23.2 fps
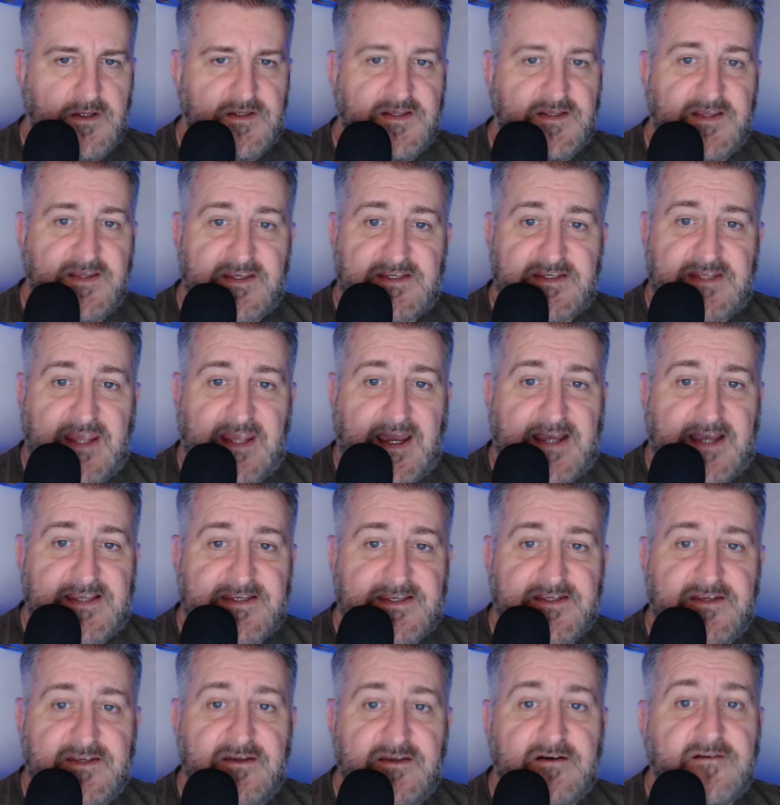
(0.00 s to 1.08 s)
To this day, I
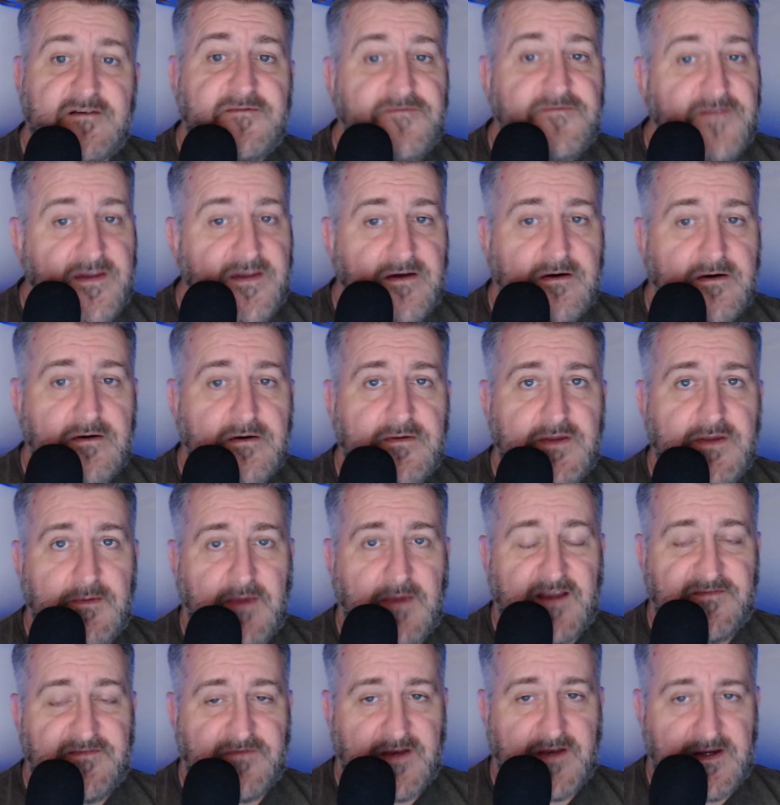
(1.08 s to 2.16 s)
still feel that
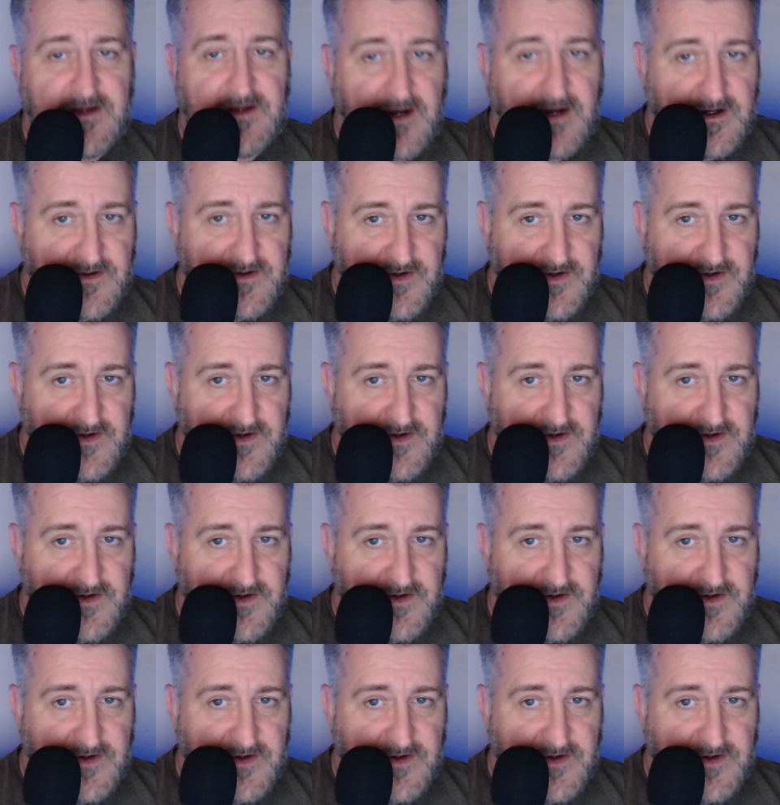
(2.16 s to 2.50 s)
my friend Dr.